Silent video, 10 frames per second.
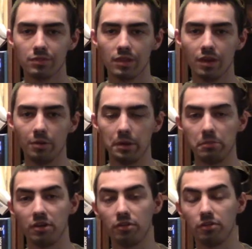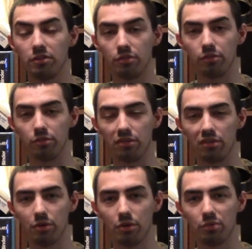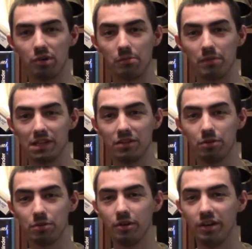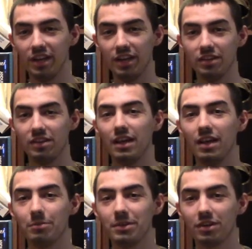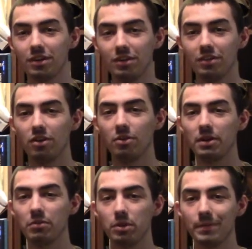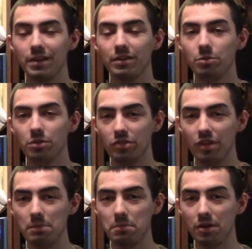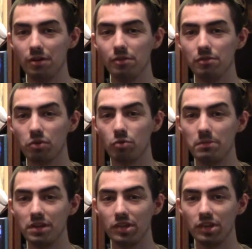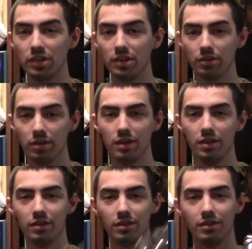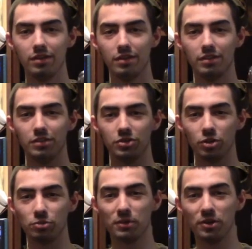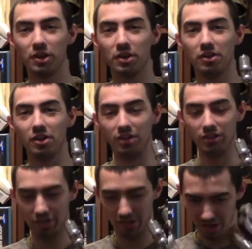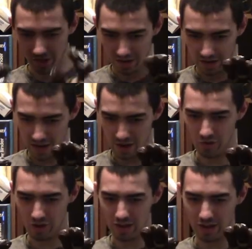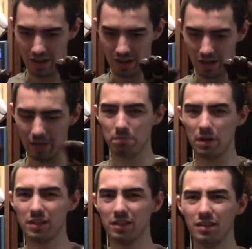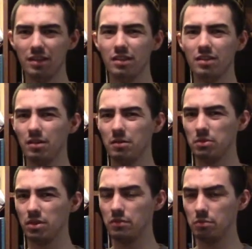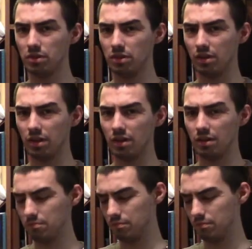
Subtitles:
Hello, my brothers and sisters of the Order. Welcome back to the Order, and today I'll be talking to you all about one of my newest type of equipment and gear, the Churburg Gauntlets. Now, I bought these, I believe it was, let